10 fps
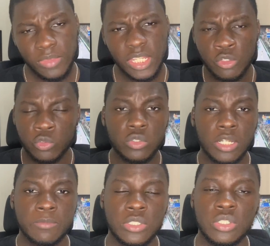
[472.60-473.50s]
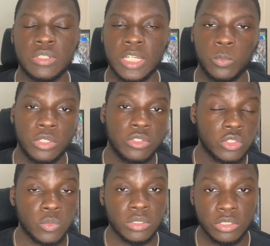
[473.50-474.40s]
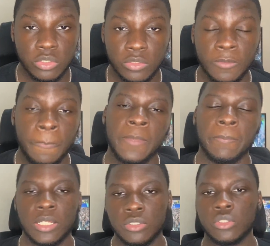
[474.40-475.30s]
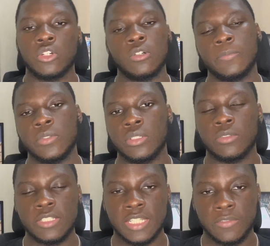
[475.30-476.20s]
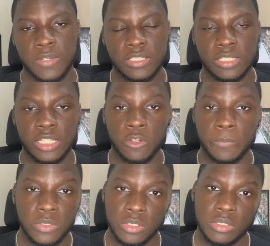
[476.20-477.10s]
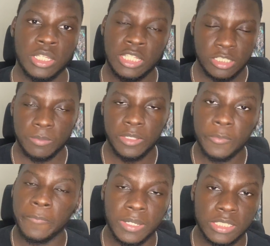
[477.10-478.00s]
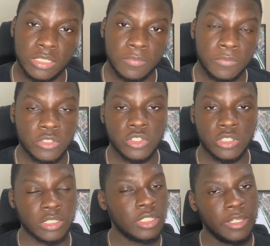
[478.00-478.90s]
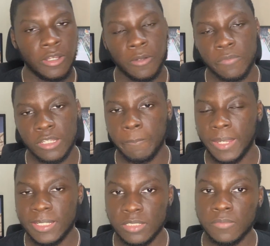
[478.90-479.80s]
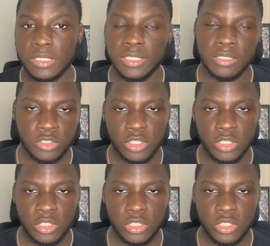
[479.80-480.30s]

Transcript: it's all up to you and what you do want to do. But I do hope, you know, these advice can help you to make more money in the future, hopefully passively, so you